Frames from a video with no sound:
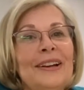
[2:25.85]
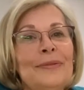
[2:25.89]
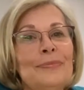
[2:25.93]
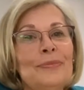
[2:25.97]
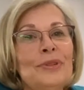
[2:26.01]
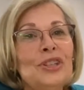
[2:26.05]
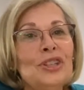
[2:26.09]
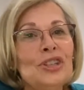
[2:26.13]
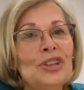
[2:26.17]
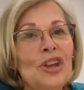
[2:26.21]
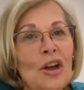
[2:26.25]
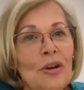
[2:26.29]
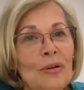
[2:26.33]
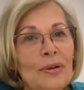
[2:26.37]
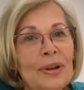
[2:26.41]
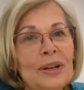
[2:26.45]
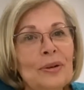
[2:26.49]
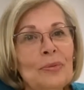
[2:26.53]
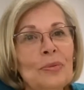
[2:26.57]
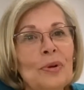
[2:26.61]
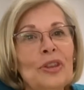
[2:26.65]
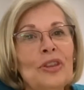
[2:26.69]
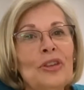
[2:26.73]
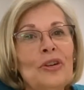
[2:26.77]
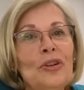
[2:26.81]

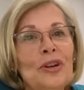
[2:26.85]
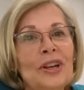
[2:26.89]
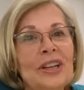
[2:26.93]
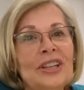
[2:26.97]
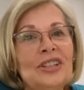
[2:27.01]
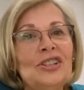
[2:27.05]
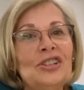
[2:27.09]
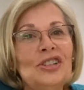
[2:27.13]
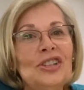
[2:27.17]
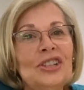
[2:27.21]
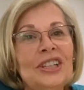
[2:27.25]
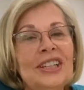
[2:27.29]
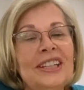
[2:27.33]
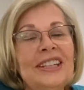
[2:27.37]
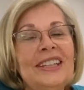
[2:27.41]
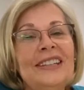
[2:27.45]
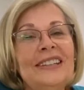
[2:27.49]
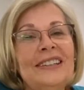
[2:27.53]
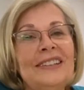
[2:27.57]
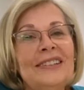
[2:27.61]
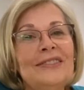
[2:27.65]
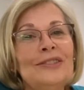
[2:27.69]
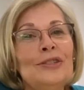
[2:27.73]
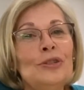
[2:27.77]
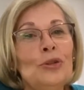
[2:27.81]
sewing with her, and she
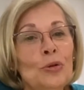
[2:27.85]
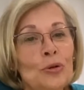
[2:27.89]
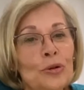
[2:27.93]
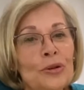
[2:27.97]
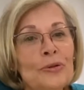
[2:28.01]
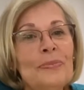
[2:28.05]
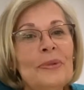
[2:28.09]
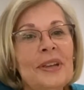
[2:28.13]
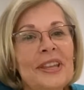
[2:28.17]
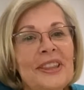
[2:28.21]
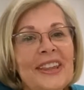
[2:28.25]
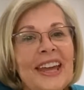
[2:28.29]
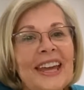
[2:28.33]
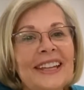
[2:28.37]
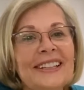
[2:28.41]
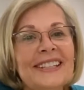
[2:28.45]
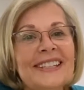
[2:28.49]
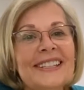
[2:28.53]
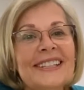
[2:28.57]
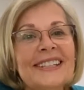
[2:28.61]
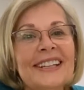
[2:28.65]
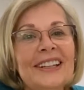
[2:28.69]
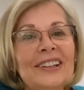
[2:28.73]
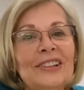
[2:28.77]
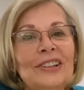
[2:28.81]
taught me that
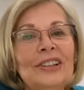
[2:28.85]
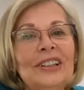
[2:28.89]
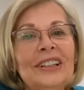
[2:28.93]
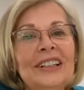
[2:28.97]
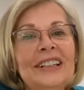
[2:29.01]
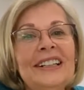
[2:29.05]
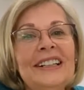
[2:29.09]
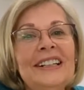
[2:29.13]
skill.